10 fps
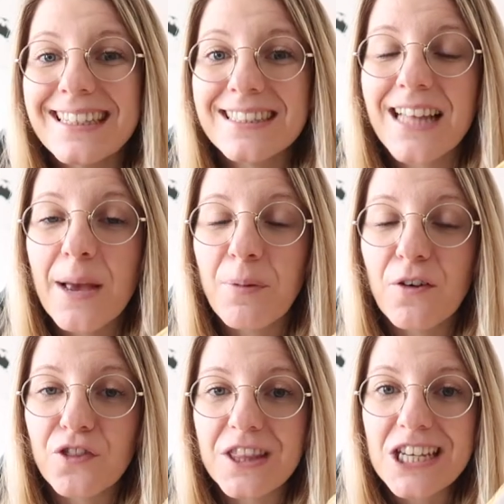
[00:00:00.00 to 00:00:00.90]
This type
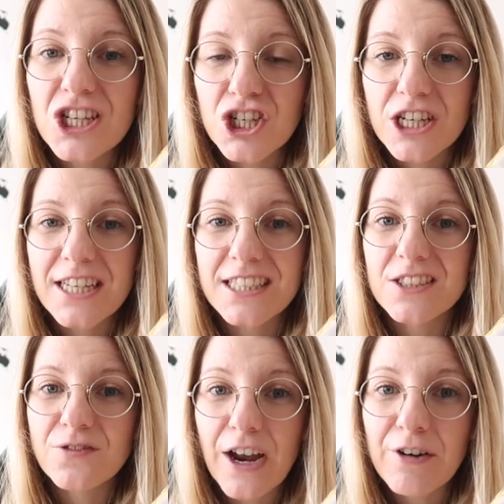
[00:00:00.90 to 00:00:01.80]
of dish
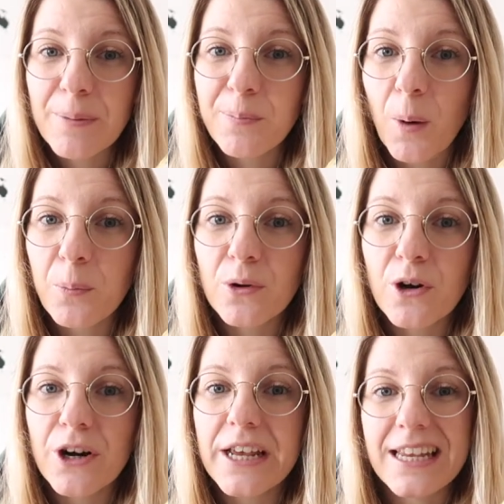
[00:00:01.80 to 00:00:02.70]
is very
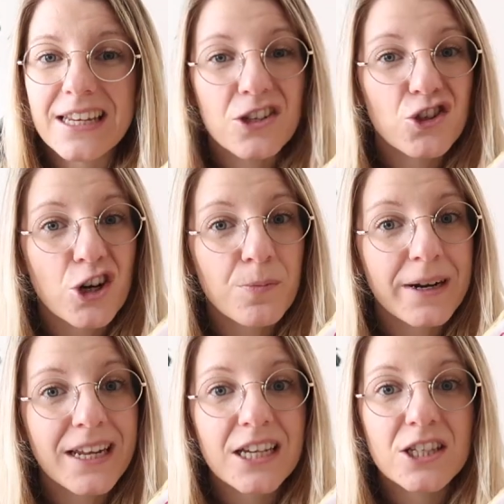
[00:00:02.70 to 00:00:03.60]
popular in
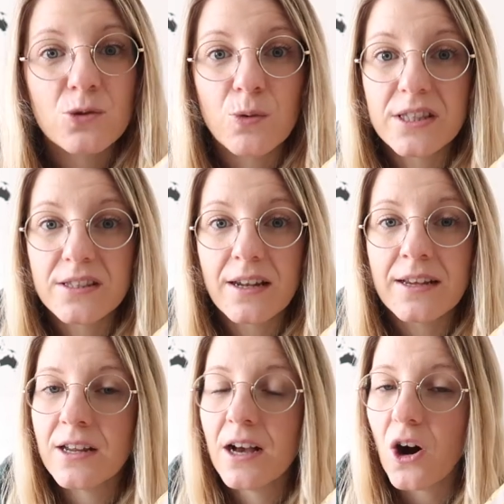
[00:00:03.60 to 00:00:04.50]
Germany,
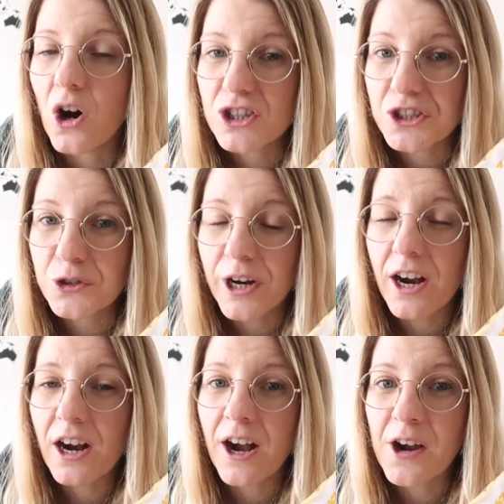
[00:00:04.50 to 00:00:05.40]
Switzerland,
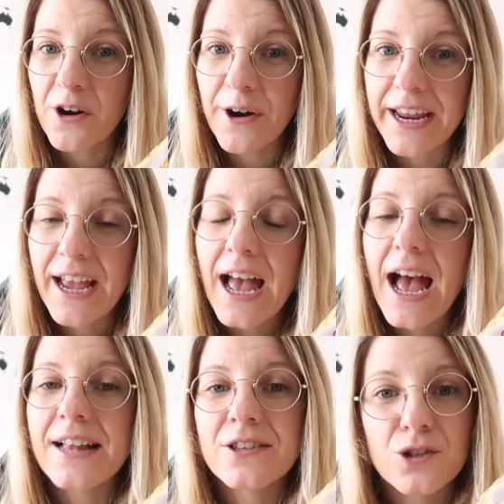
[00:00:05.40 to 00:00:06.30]
Austria, Hungary
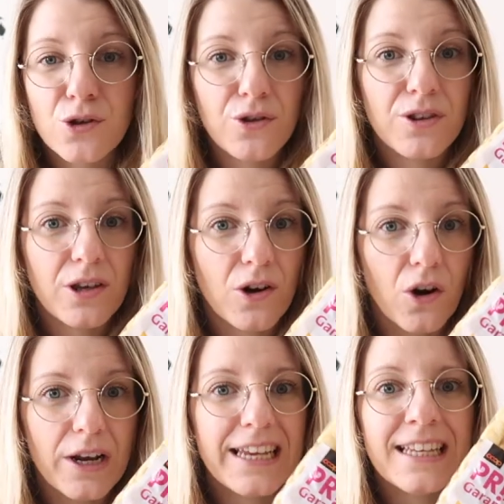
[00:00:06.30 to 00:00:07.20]
and
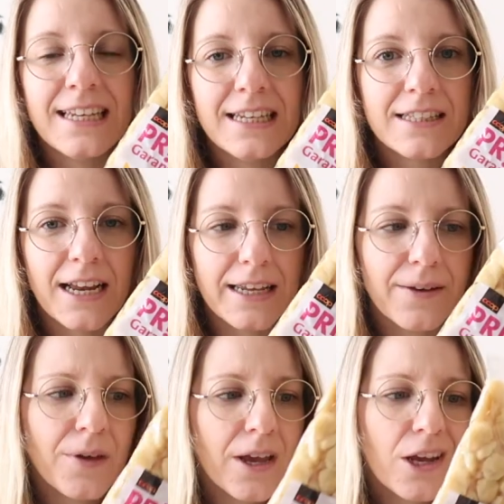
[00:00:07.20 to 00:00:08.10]
Südtirol in Italy.
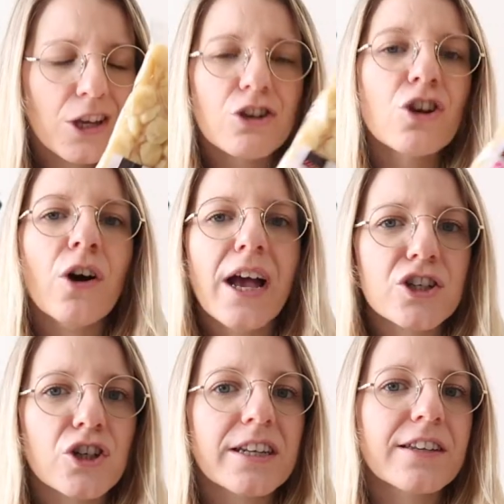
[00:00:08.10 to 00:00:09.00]
You know,
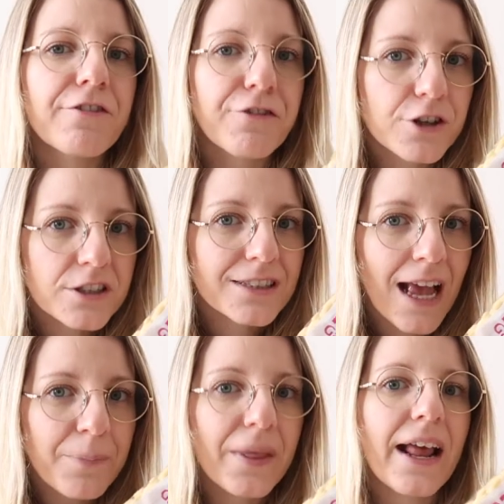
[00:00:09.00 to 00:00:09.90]
actually the first
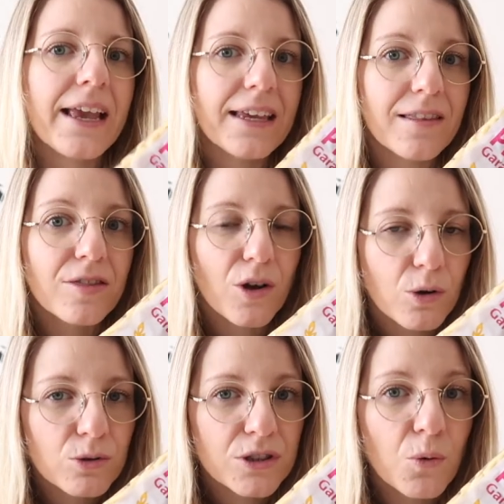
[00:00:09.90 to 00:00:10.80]
time that I eat
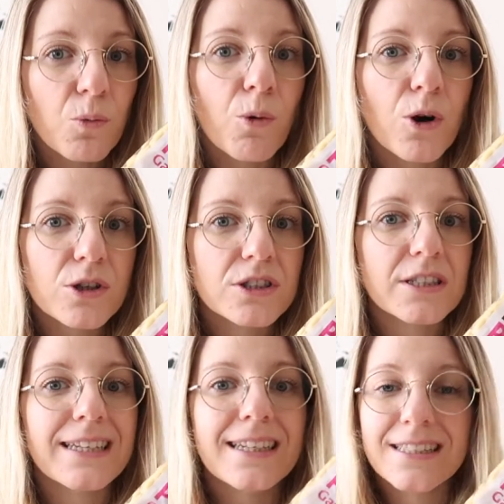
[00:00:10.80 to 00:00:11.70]
those was
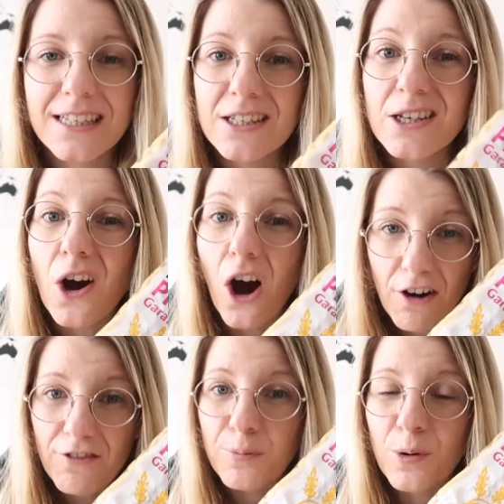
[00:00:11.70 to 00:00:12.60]
in the city
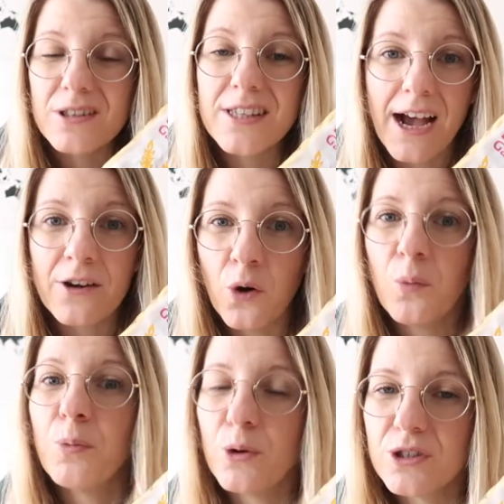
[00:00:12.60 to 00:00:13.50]
of
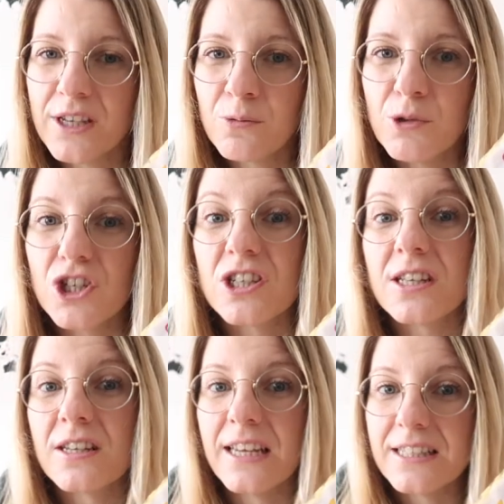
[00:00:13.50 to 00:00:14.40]
Bolzano, Bozen, which is
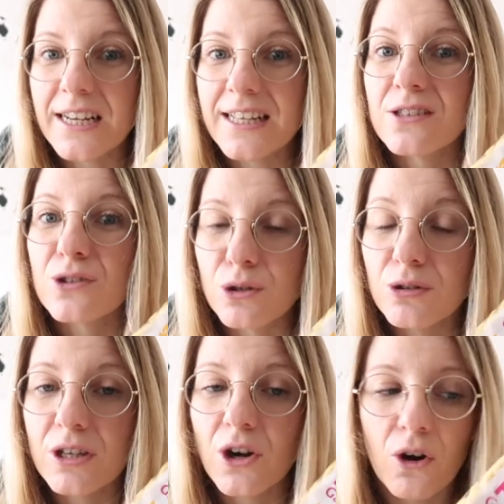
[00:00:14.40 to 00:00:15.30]
in Italy, in
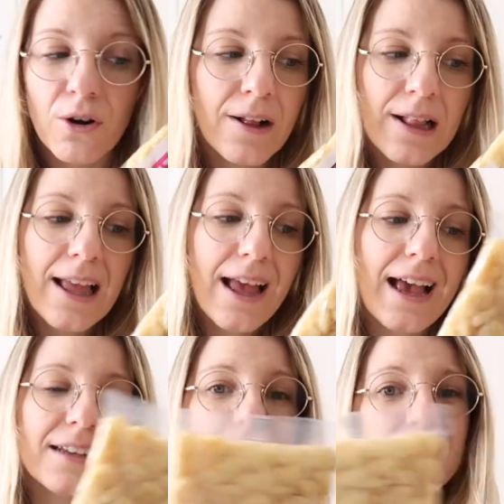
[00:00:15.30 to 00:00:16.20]
Südtirol,
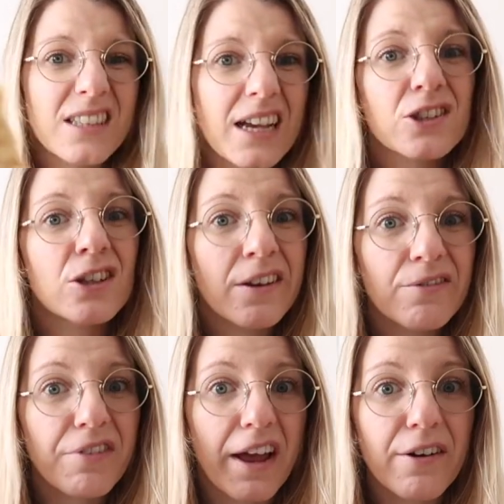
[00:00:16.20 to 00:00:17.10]
and is
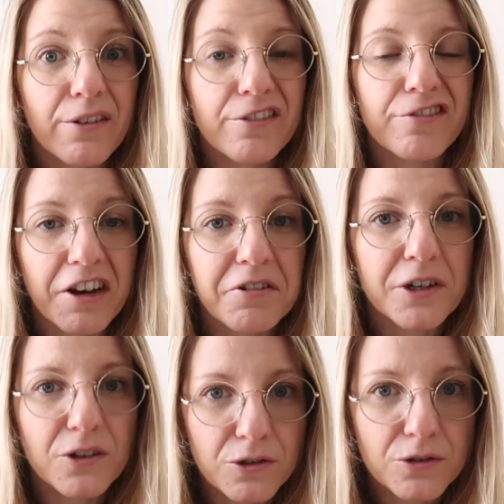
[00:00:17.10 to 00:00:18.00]
actually very,
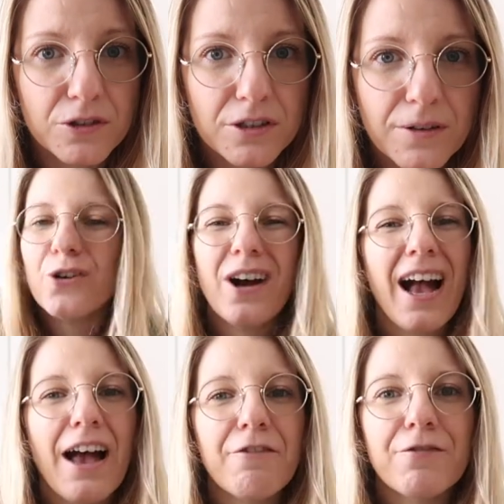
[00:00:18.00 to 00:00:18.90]
very good. You
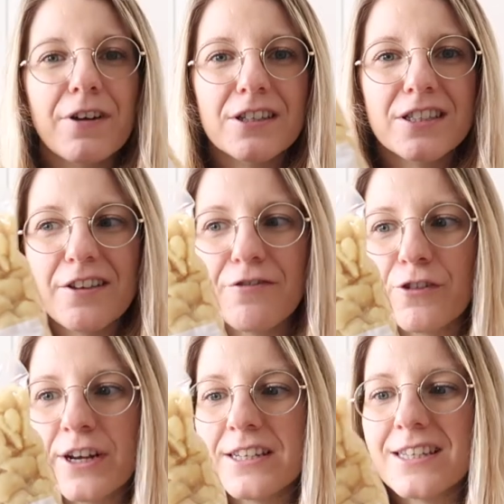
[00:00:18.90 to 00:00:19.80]
have
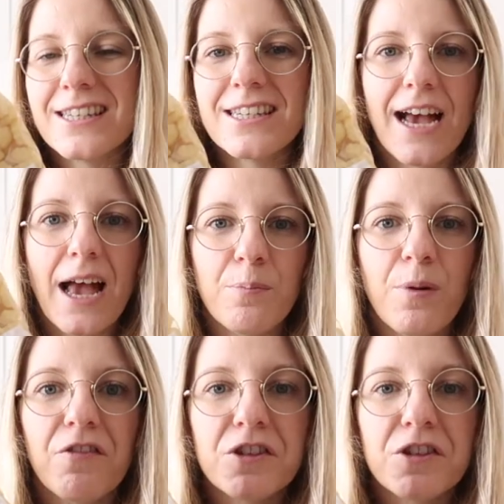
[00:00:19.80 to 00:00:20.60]
different type of